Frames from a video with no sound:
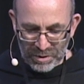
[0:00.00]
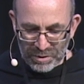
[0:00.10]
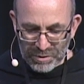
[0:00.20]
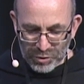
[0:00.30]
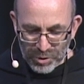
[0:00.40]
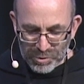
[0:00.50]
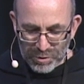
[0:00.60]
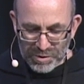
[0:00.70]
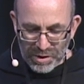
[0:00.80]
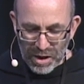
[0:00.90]
The scripture
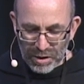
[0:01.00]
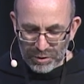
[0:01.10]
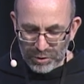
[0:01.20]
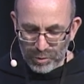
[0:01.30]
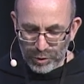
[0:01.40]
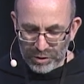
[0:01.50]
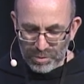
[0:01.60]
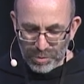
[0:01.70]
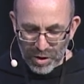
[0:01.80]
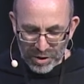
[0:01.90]
scholar William
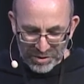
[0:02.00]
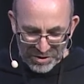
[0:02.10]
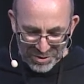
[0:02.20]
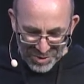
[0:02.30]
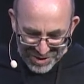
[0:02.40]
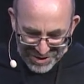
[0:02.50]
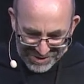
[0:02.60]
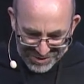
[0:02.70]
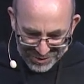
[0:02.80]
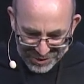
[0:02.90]
Barclay, who I like
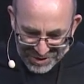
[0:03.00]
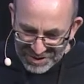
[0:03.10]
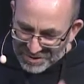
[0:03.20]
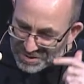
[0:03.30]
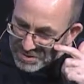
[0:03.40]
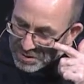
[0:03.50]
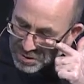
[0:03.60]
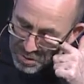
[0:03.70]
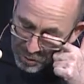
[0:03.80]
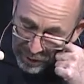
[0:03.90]
to look at his
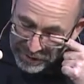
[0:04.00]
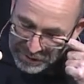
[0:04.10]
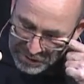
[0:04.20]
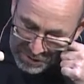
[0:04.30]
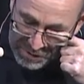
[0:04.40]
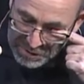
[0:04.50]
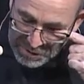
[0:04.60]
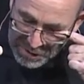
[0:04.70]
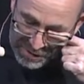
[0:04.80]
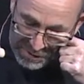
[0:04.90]
writings,
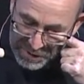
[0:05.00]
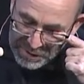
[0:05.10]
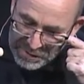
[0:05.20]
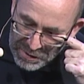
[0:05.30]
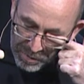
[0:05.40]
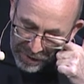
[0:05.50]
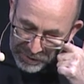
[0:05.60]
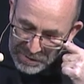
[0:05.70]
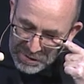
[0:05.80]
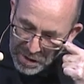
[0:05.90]
says this about
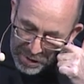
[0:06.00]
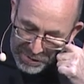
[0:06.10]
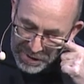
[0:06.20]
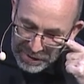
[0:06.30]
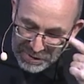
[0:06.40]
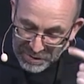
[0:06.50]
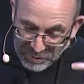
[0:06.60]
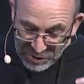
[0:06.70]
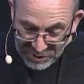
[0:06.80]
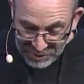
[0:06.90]
this context of
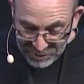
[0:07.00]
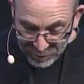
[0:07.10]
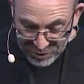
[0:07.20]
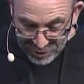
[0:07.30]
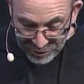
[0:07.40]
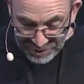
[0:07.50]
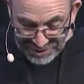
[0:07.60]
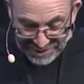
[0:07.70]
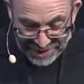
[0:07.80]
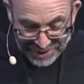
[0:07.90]
Jesus returning
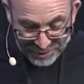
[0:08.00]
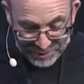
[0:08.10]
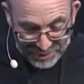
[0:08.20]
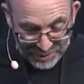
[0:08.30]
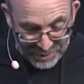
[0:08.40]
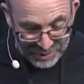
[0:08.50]
to Galilee,